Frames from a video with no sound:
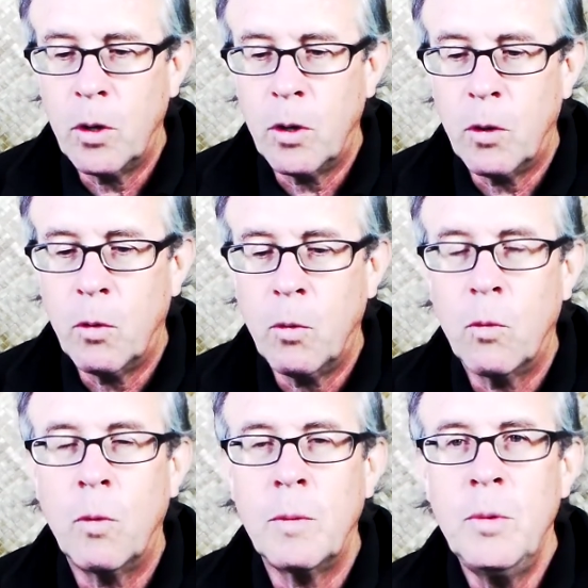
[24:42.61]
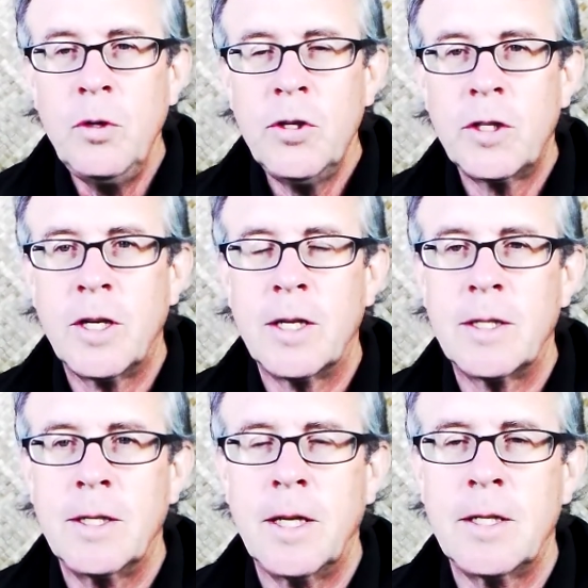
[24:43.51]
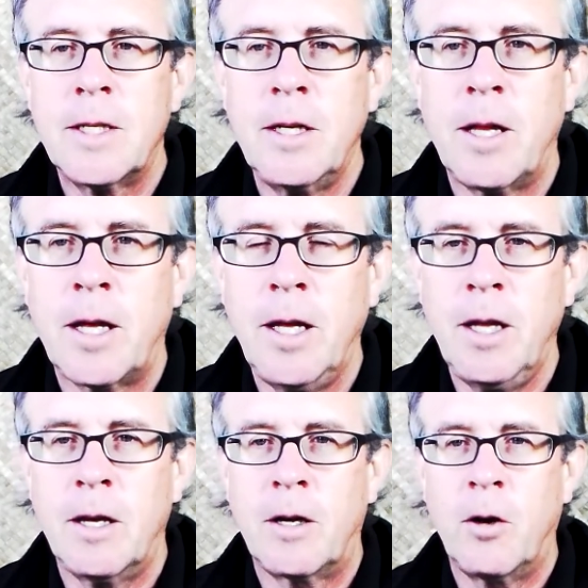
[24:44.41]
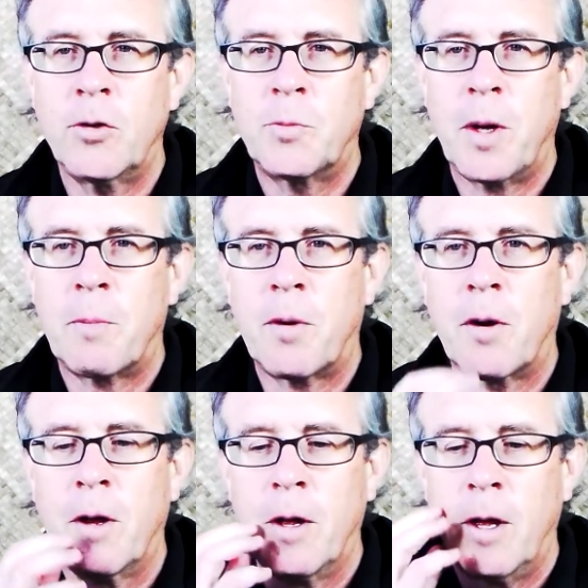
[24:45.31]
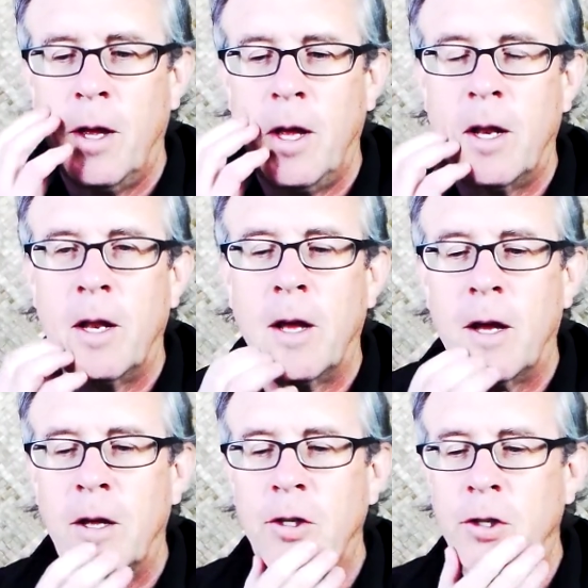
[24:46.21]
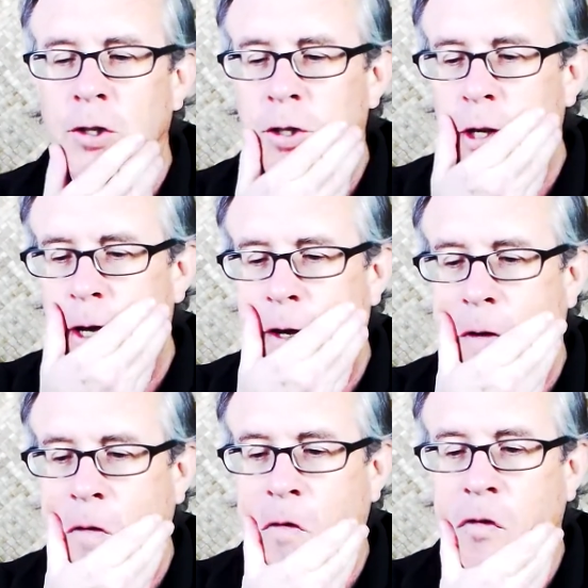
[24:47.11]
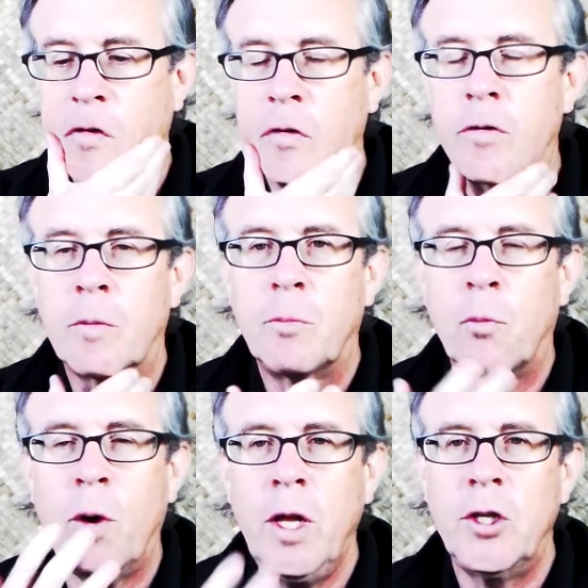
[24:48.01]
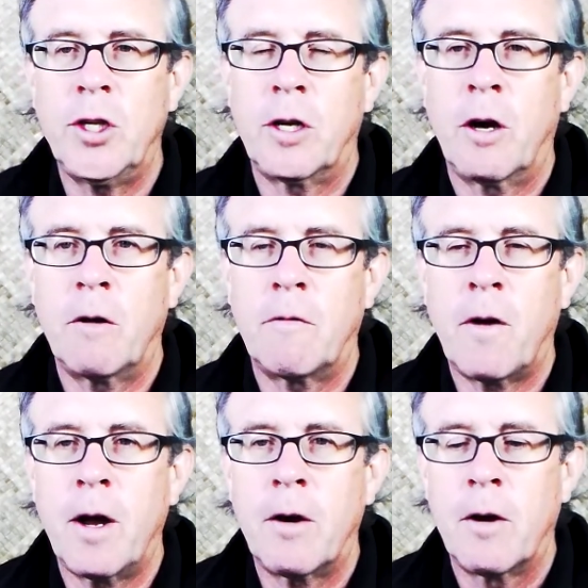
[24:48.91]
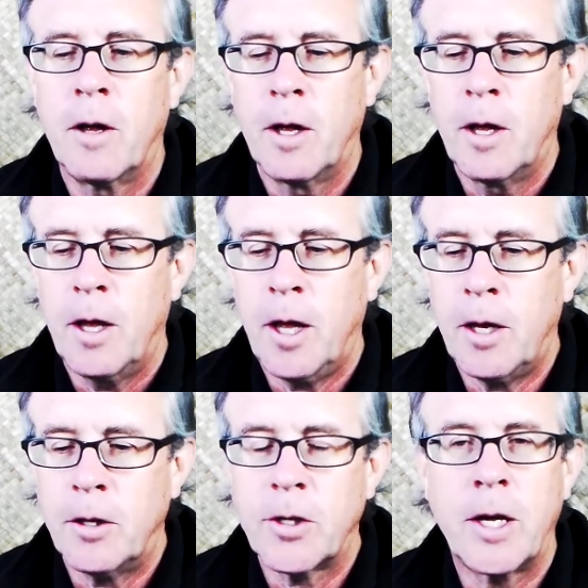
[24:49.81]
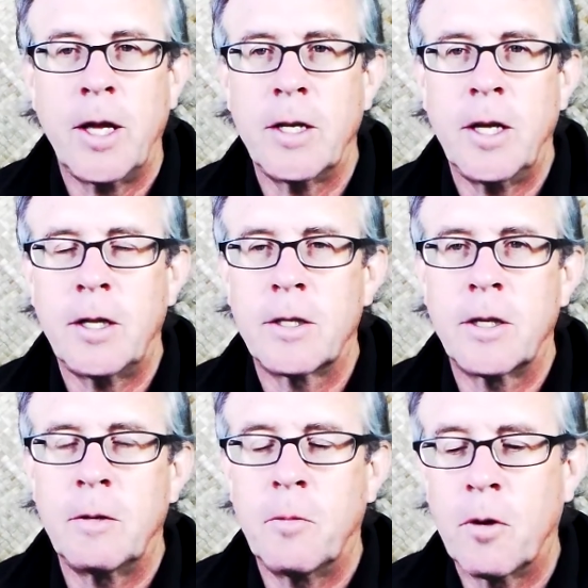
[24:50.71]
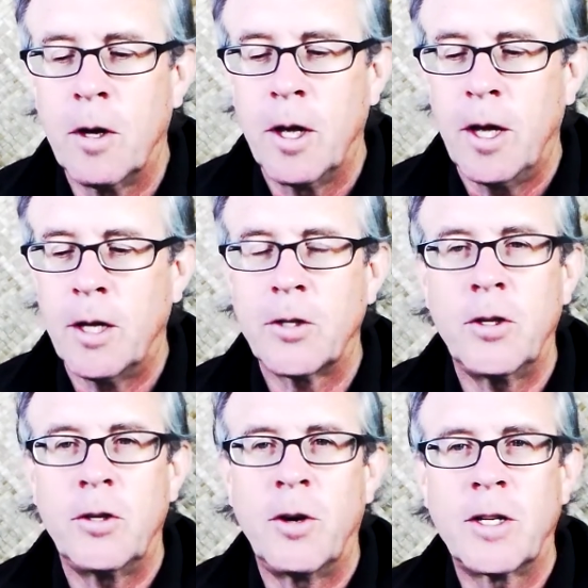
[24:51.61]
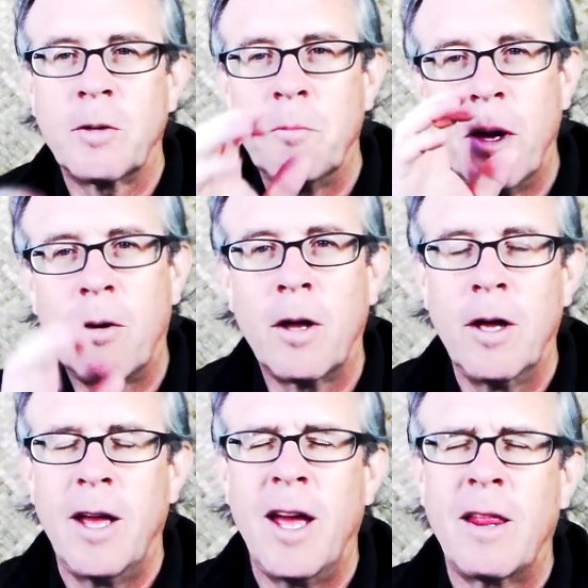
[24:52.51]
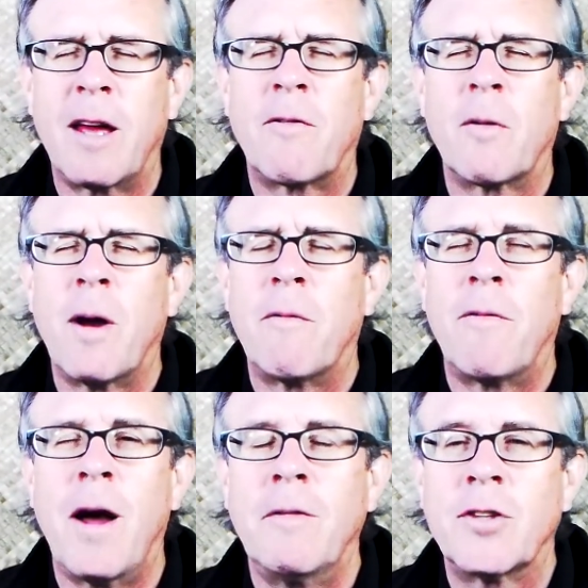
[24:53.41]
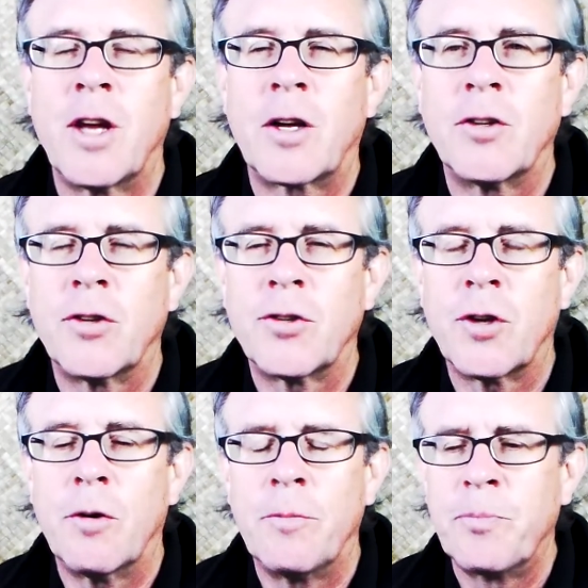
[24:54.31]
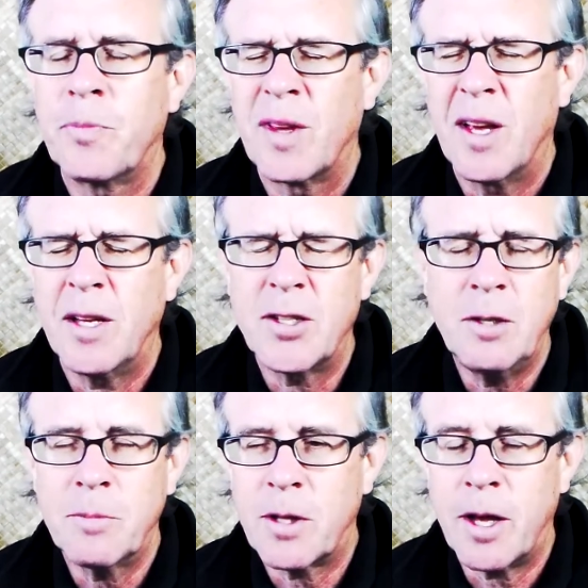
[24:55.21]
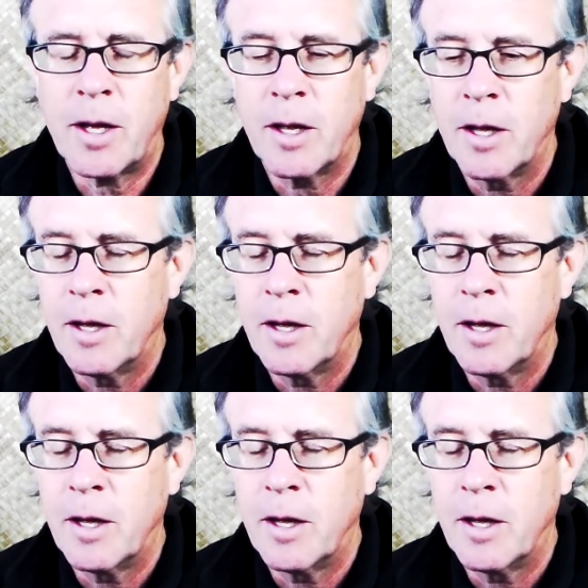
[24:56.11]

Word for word: you know, what music does is, let's say like you eat a ghost pepper and uh, it's just, uh, you're just raging on fire and you say, I can't take this anymore. And so you drink some milk and like for about five seconds or so, it seems like